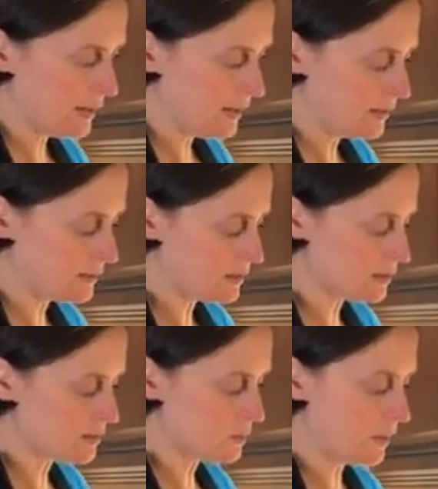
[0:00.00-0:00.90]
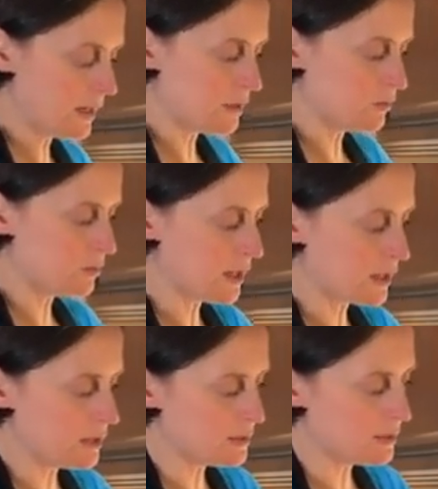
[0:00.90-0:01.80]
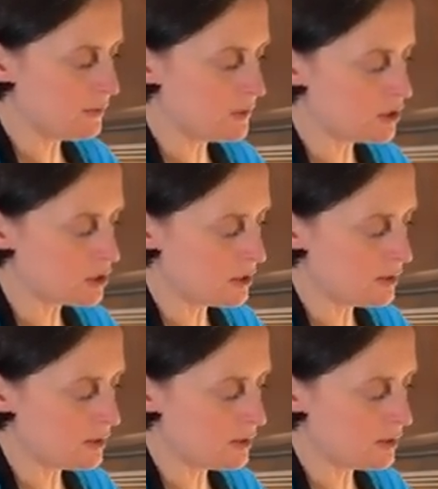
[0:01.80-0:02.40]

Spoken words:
And this is when a regular TV